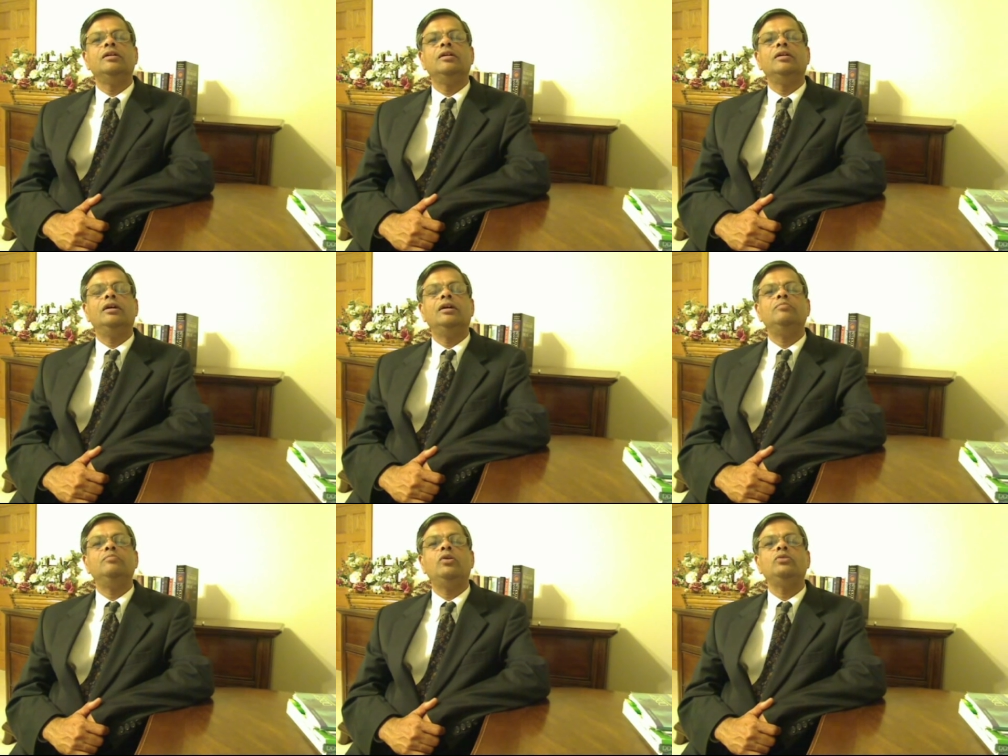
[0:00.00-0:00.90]
Uh,
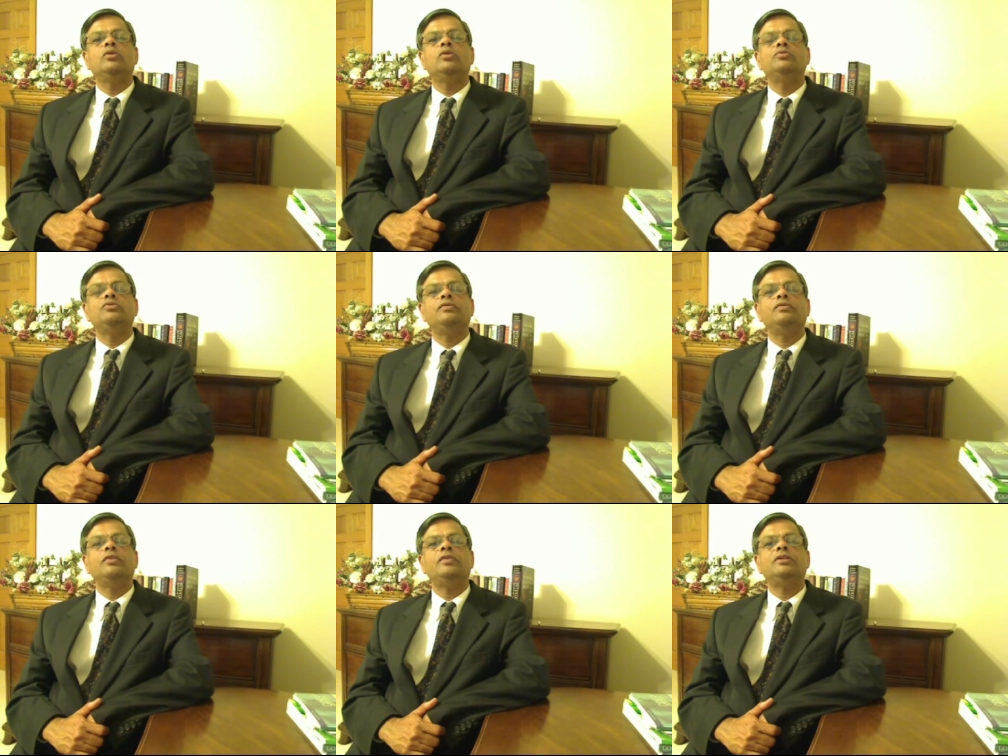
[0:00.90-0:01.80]
in both groups, we have
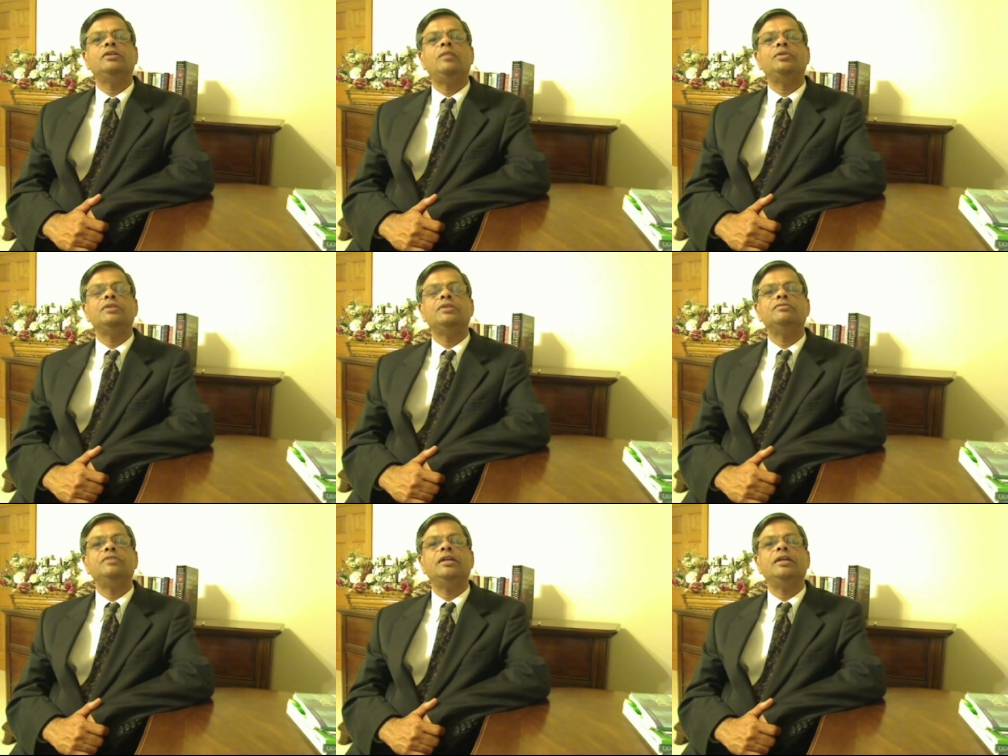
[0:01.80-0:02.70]
fairly
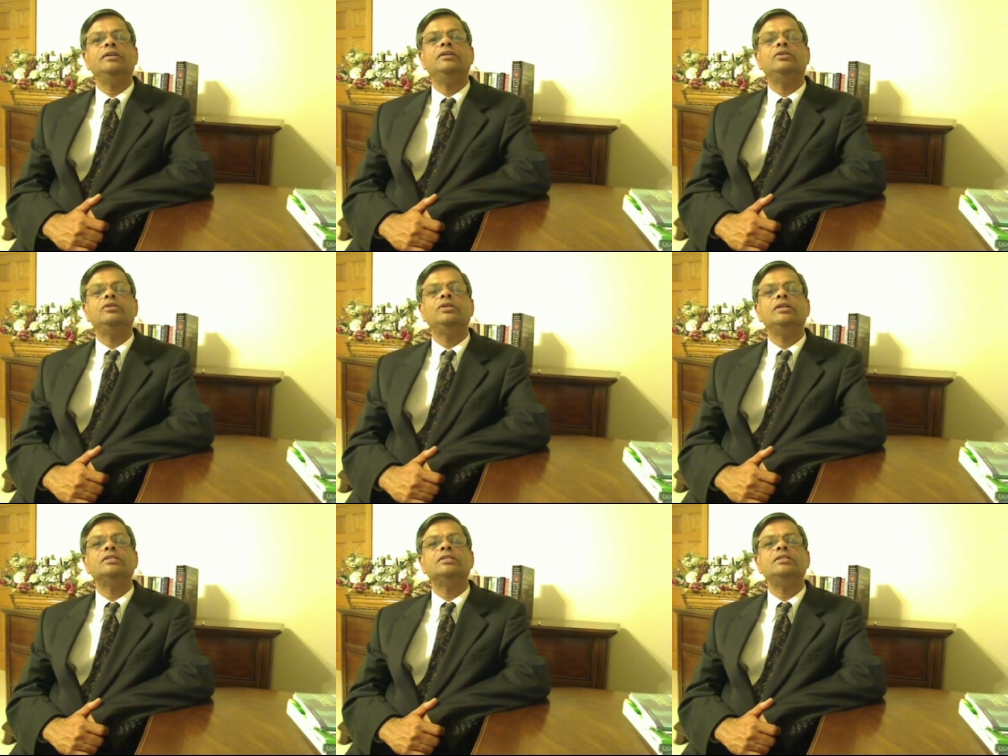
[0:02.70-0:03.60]
comprehensive data, including
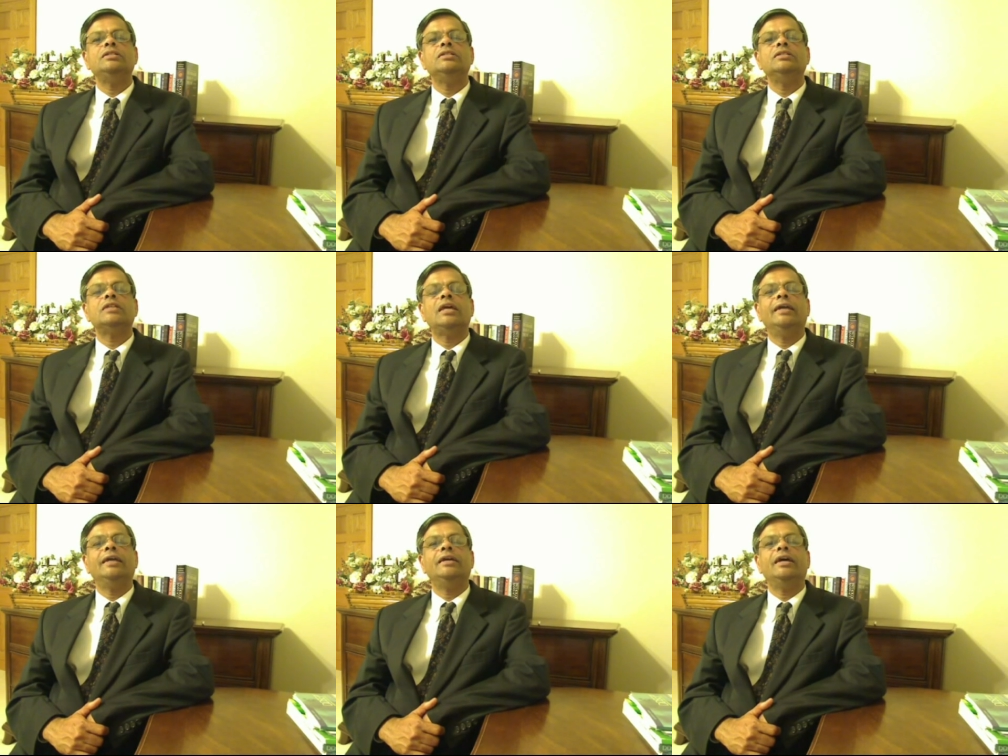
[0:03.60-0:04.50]
a CT scan
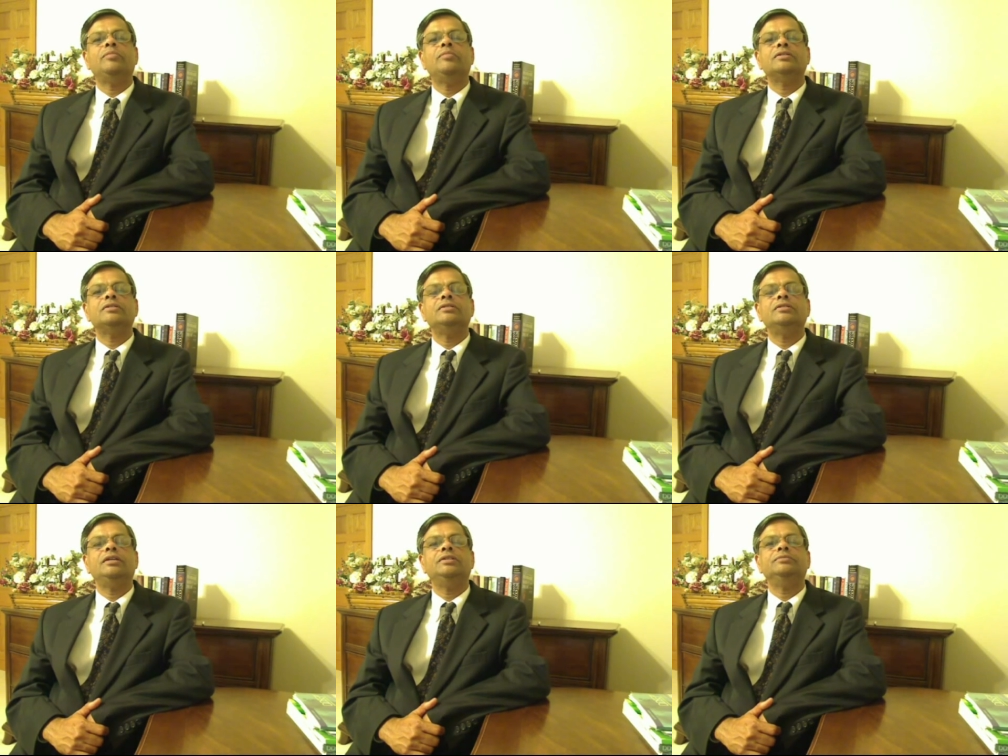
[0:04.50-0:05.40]
at presentation